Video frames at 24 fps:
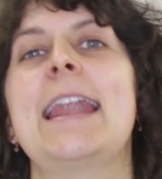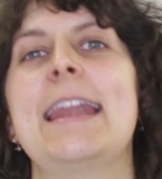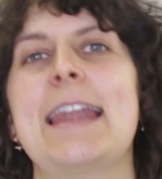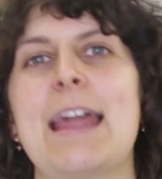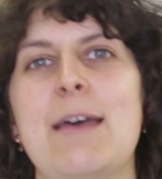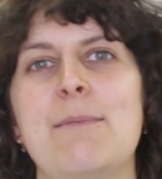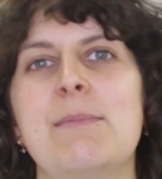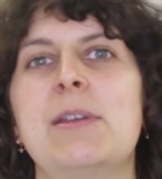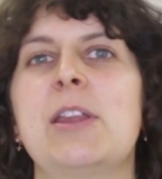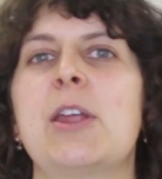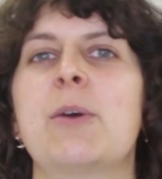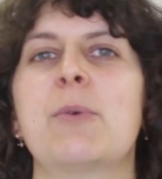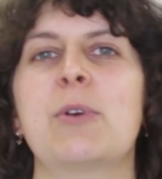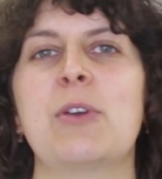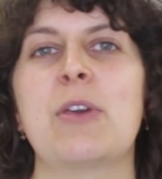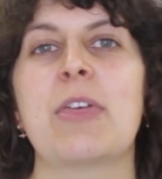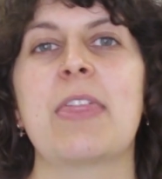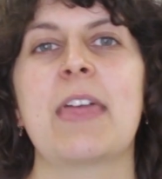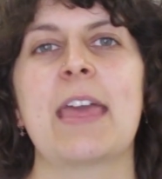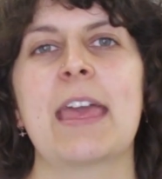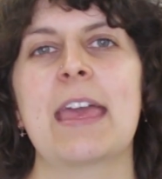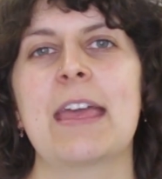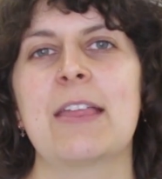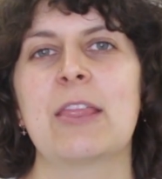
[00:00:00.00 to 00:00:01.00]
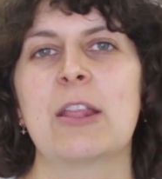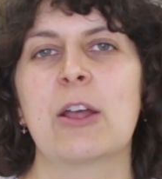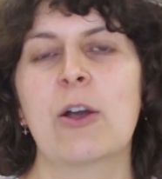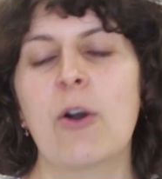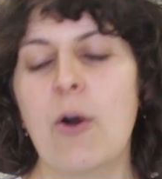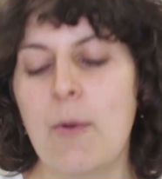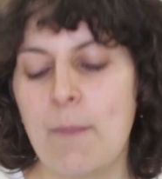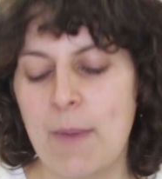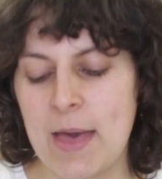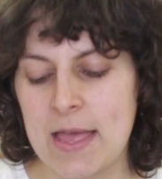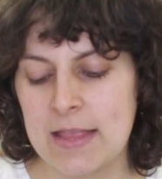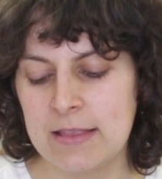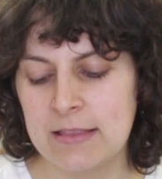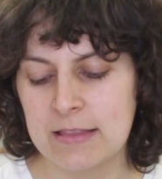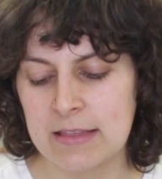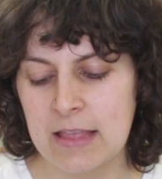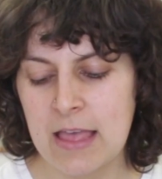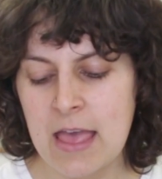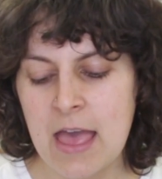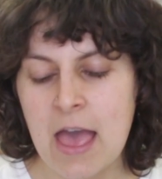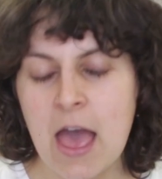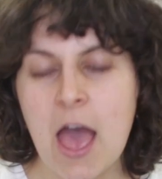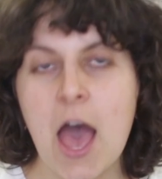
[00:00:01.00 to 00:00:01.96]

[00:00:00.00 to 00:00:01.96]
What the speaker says: and let me know what you think in the comments.